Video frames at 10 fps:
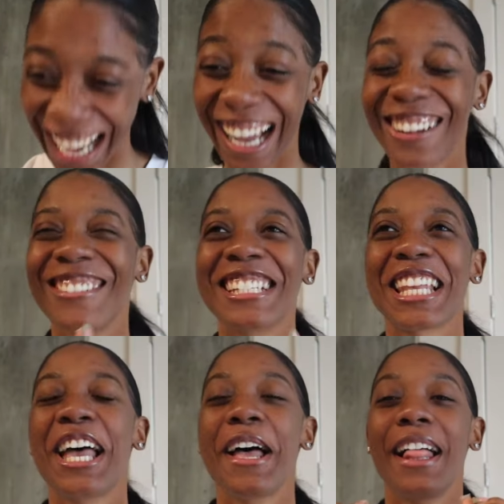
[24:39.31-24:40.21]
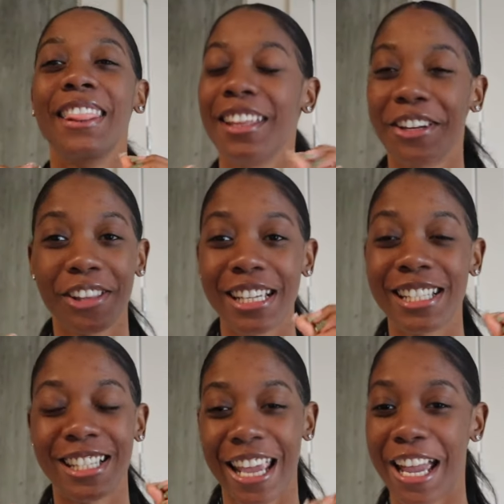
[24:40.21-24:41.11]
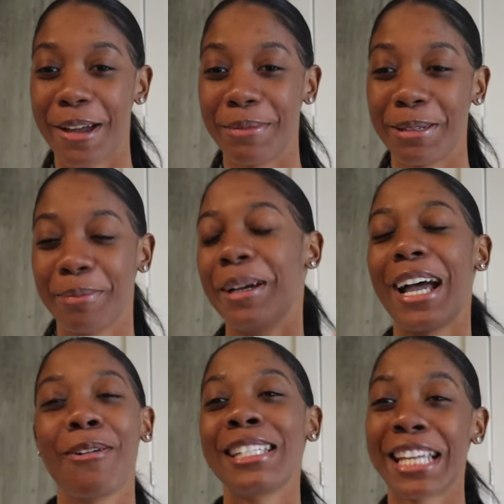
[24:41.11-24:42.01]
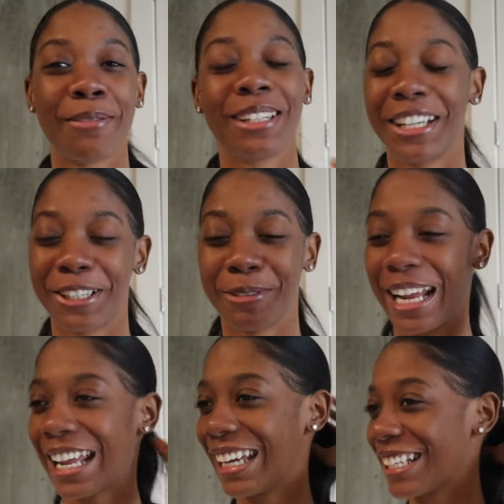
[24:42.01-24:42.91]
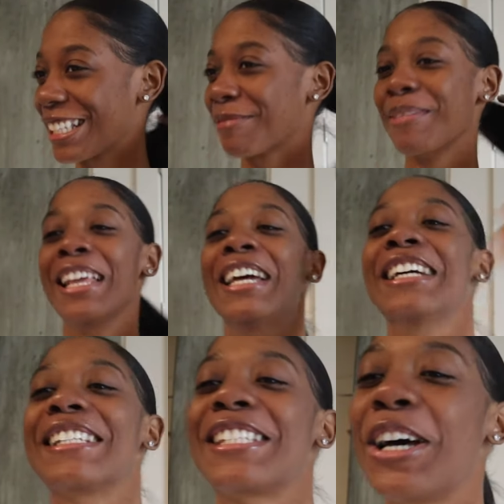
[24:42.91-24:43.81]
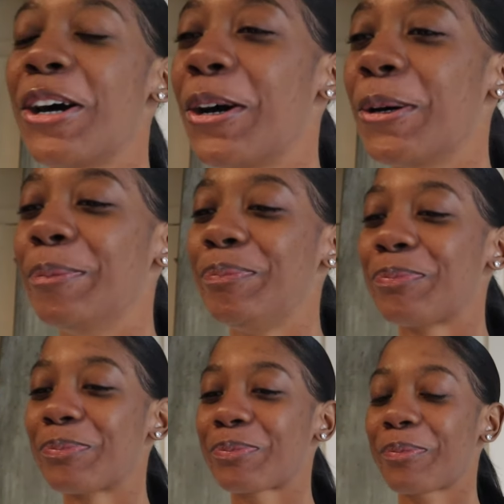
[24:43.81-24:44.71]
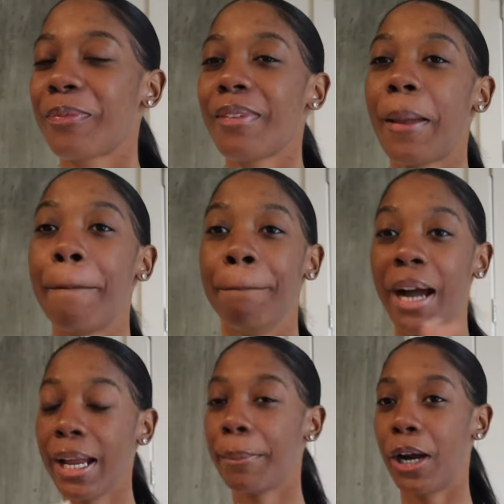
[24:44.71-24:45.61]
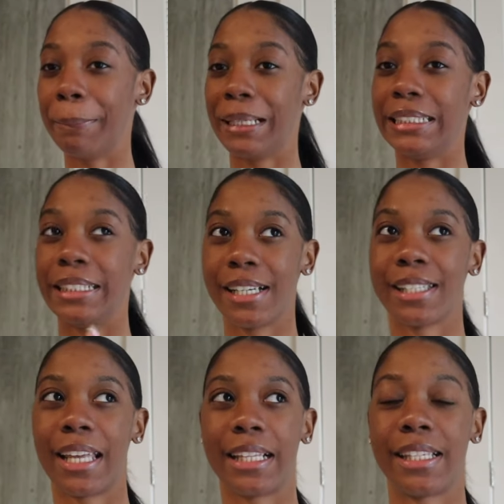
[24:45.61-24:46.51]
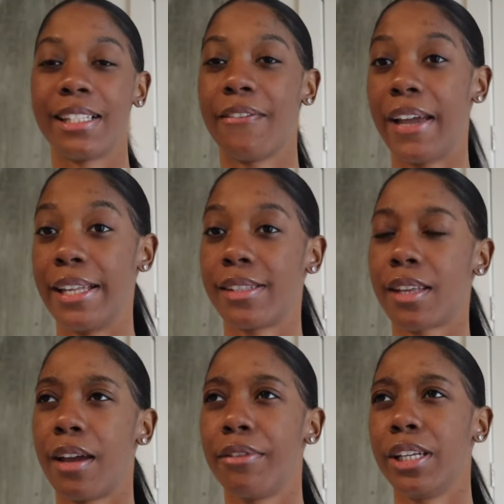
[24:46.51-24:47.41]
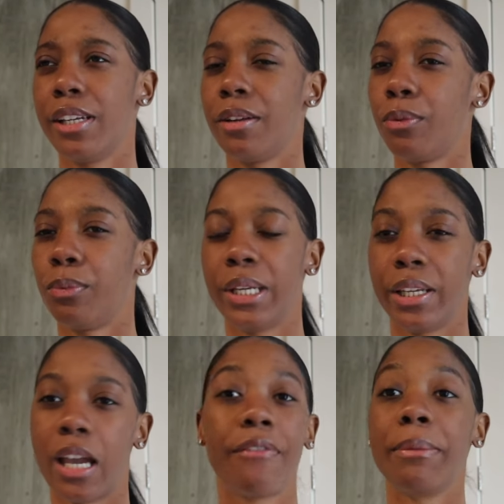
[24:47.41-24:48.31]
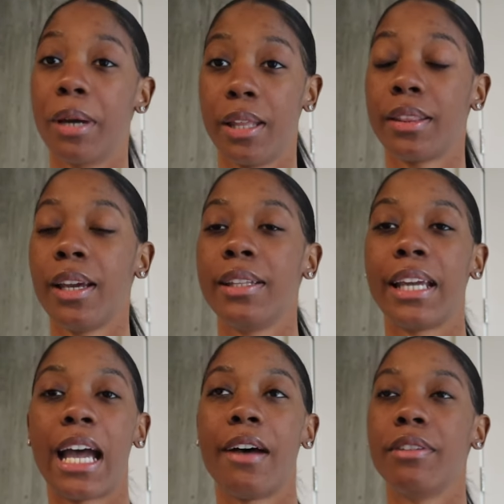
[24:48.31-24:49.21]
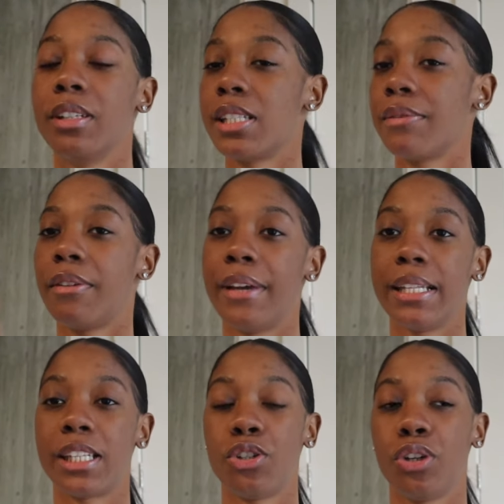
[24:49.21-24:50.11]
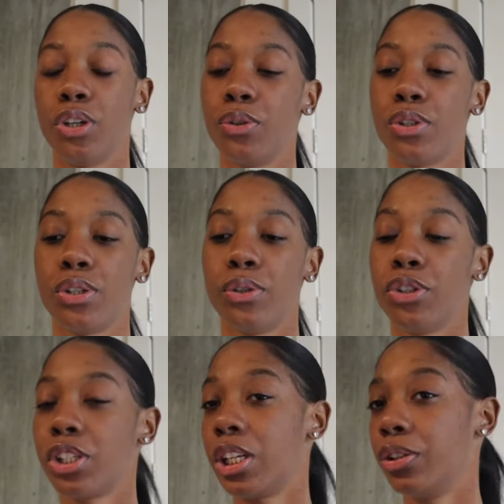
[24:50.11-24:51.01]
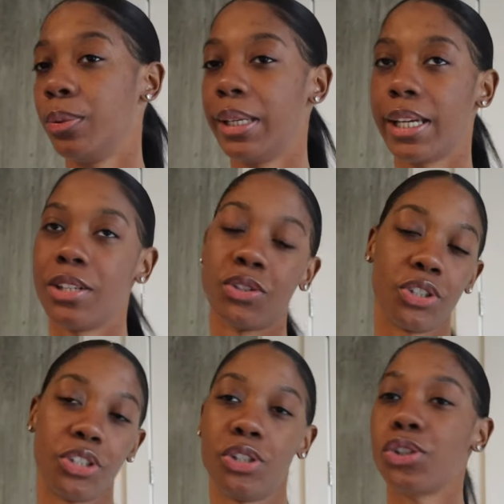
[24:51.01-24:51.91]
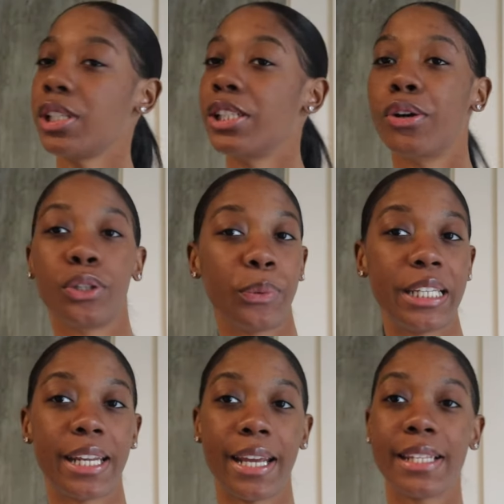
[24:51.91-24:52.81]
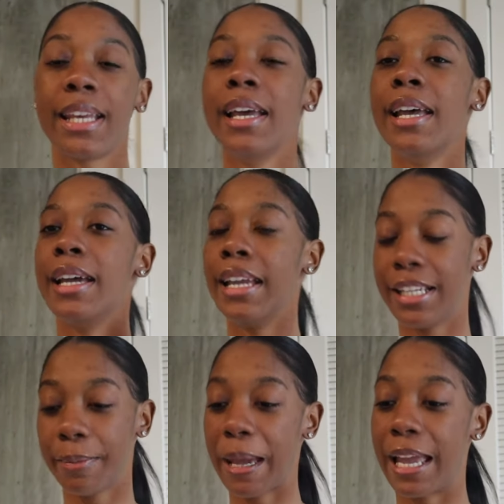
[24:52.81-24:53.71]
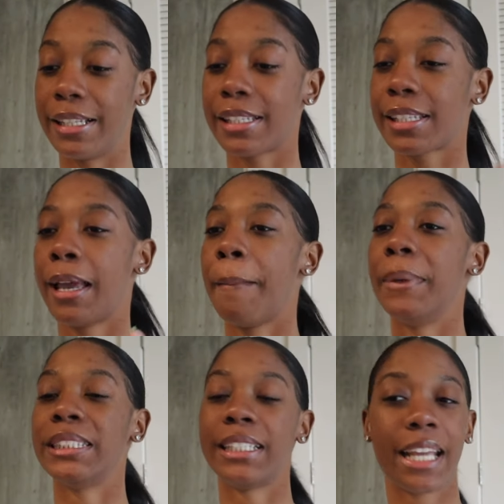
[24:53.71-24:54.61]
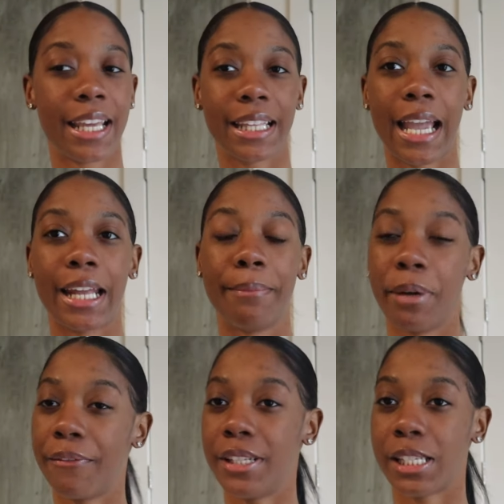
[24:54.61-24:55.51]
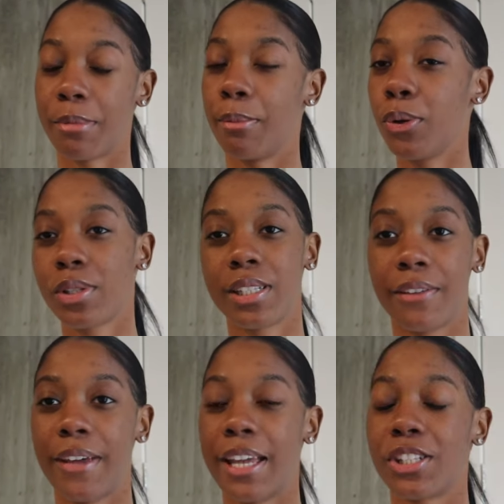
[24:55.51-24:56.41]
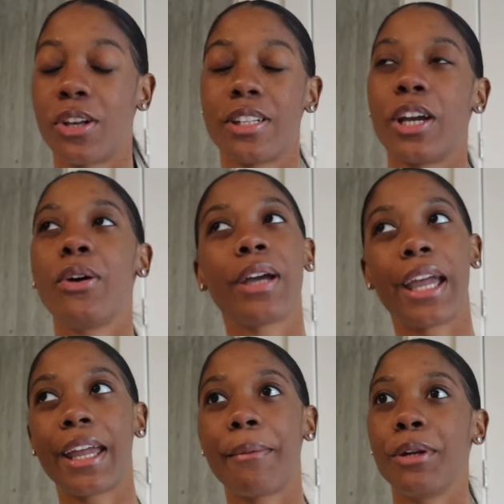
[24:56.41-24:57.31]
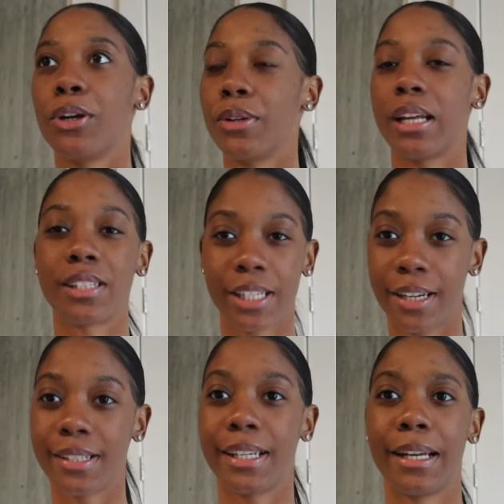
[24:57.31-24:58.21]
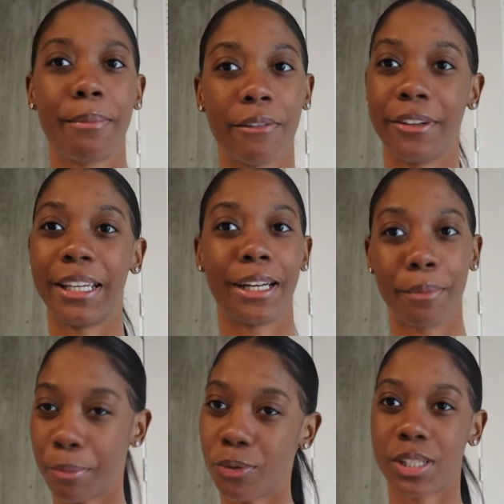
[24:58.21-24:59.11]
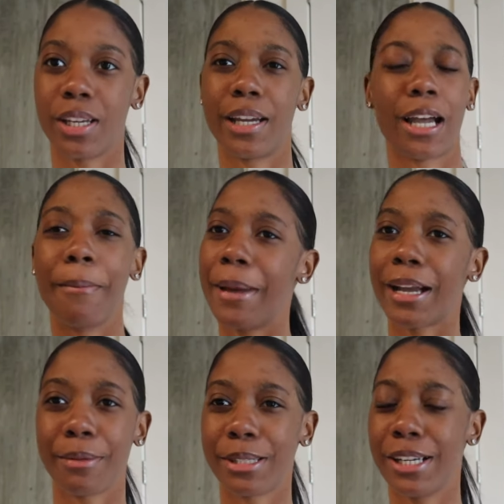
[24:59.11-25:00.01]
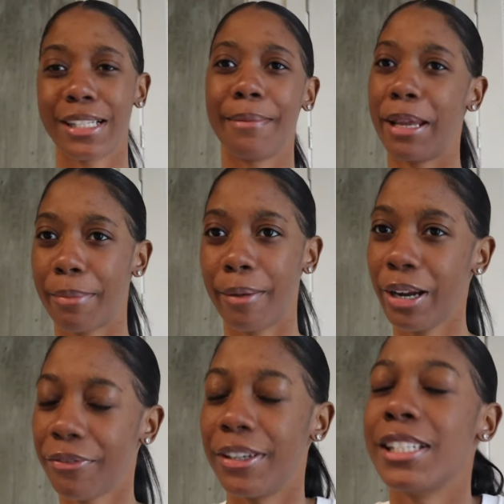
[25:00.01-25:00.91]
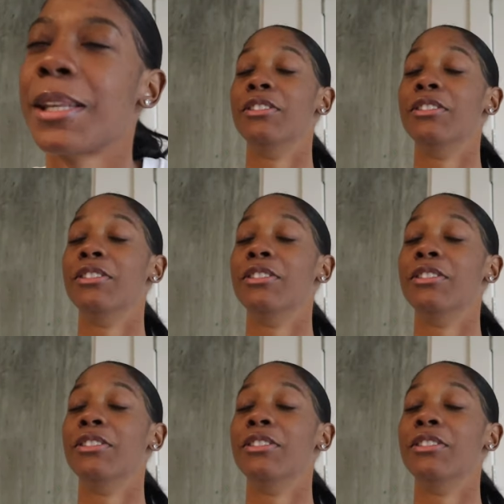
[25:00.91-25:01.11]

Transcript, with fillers: I was literally scammed, but I was scammed in a good way, I guess. So my apartment does like these events every week, every month. They have a list of events that you can go to. Usually they're on the weekends, usually they're on the weekdays. It depends. But today they had a muffins and mimosas event, so I was like, okay, I'm gonna go downstairs, get a muffin, get a mimosa, and come back upstairs and make my breakfast.